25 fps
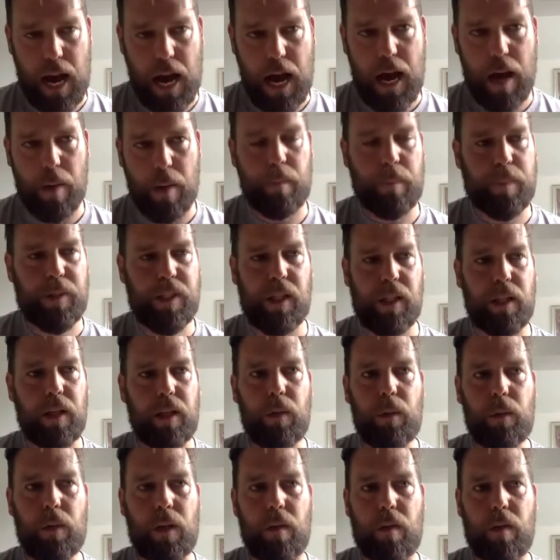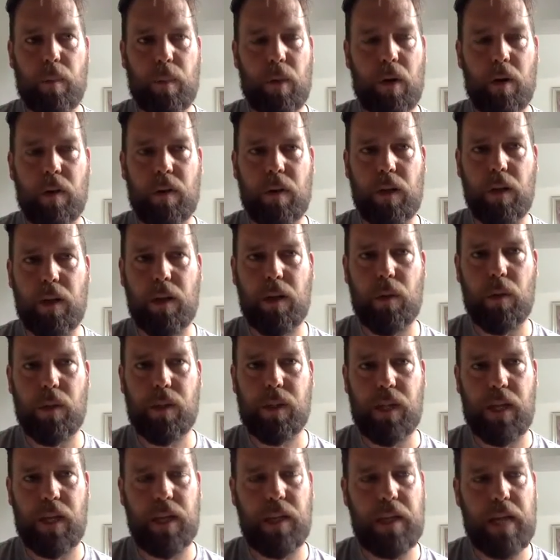absolutely the point that you were
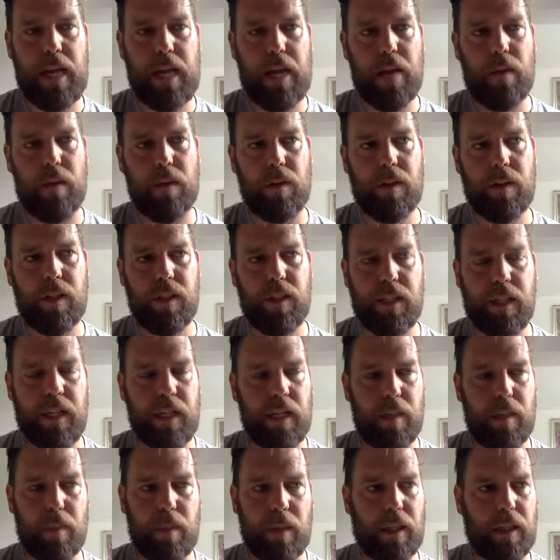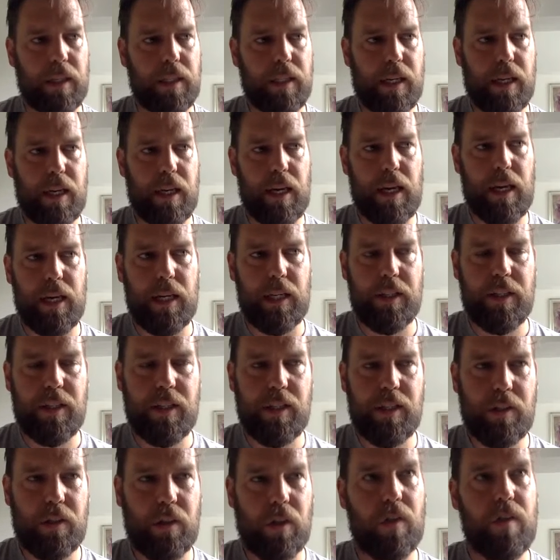saying there on sustainability is
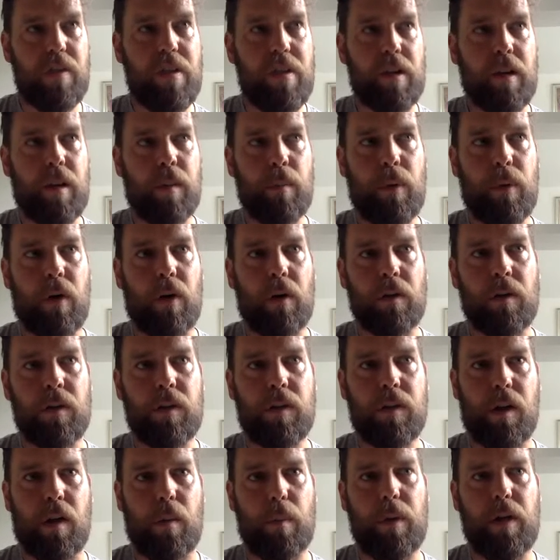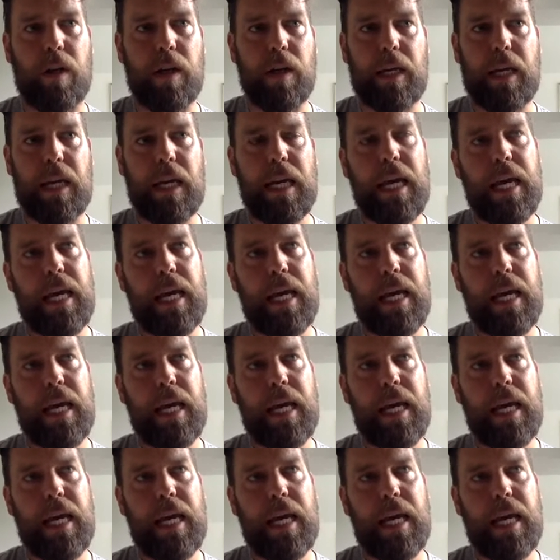such an important topic.